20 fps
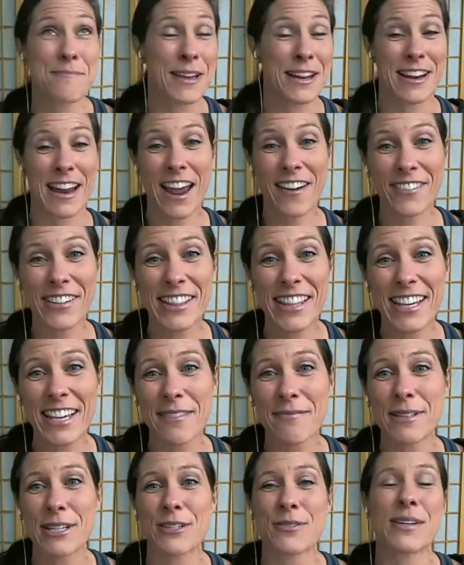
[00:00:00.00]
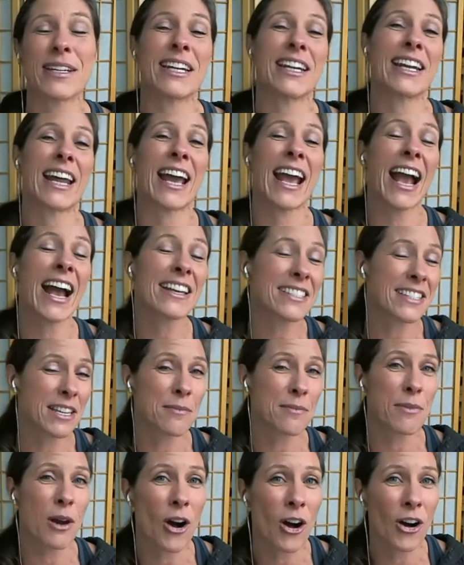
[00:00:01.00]
and everything in between, and I ask
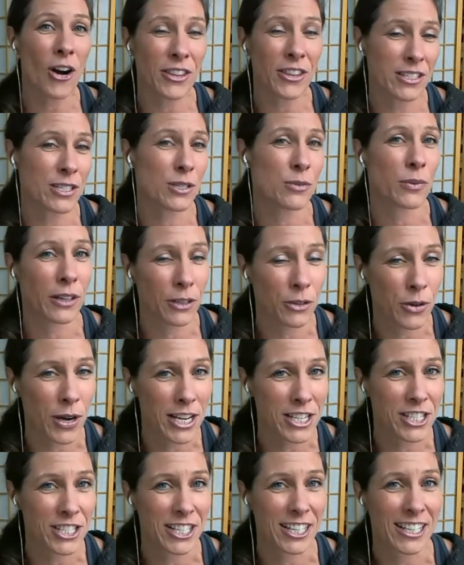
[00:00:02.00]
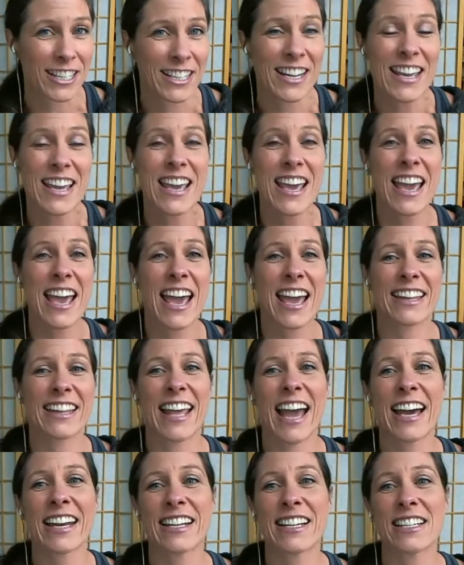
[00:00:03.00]
them all this one question, and
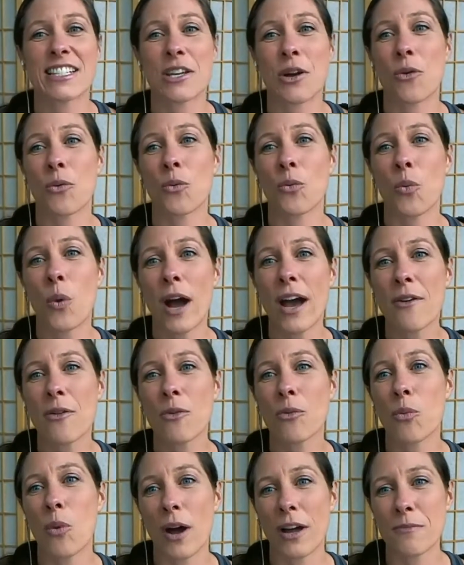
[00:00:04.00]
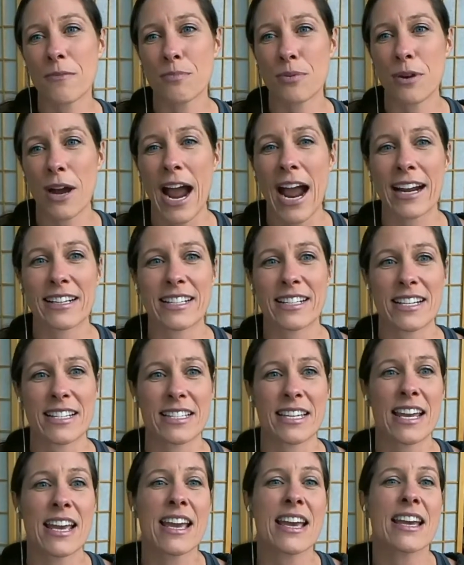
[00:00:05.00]
that is, what one
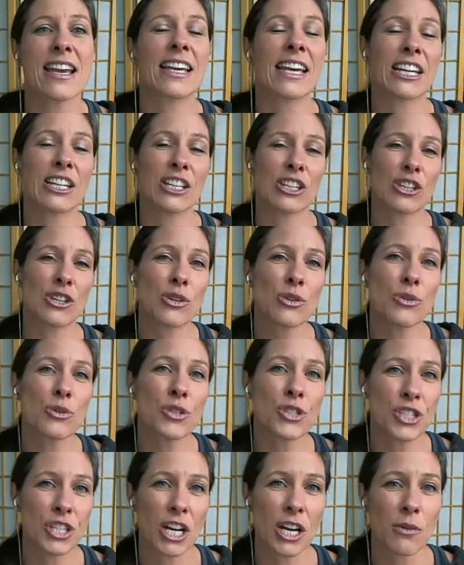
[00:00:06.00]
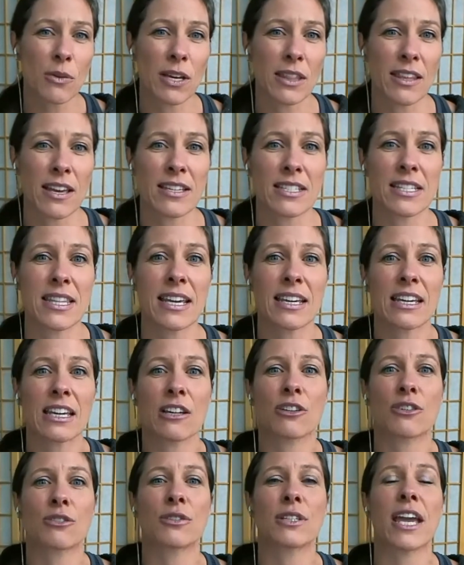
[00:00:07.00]
practice can you share with us that
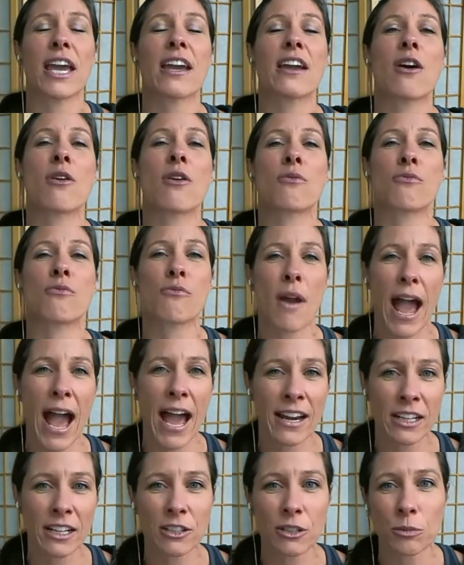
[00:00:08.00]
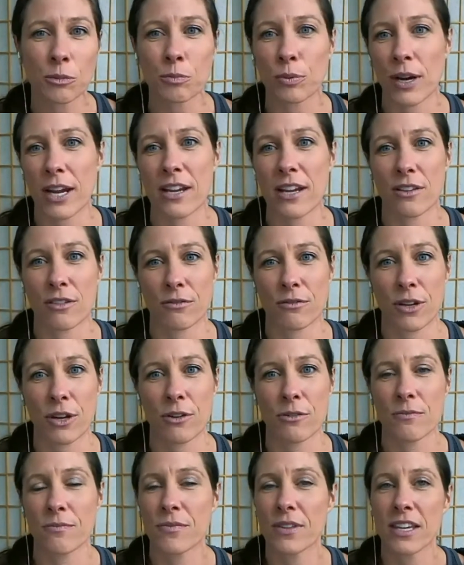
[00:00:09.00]
can create a radical
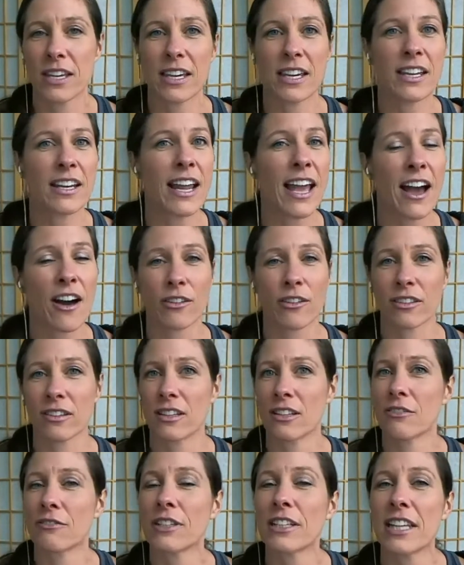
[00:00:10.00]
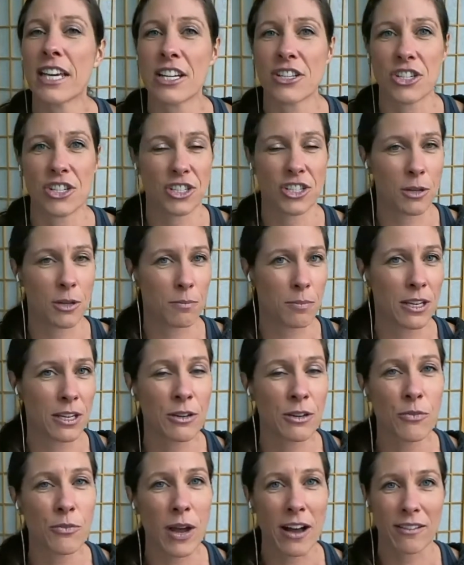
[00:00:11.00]
breakthrough in health, in relationship,
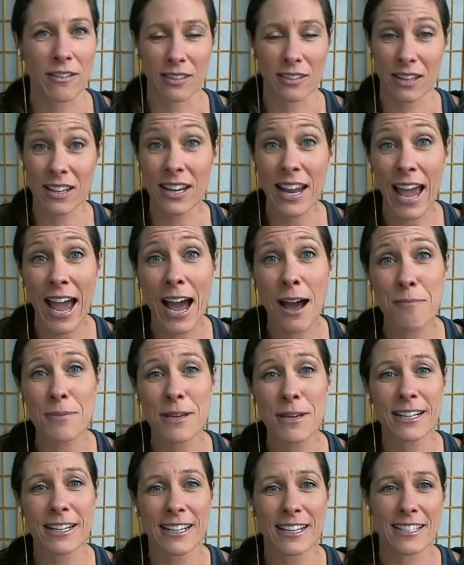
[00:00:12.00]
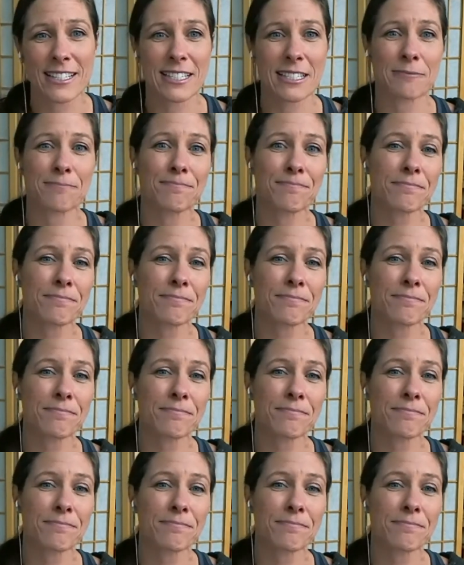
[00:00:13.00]
in wealth, in happiness?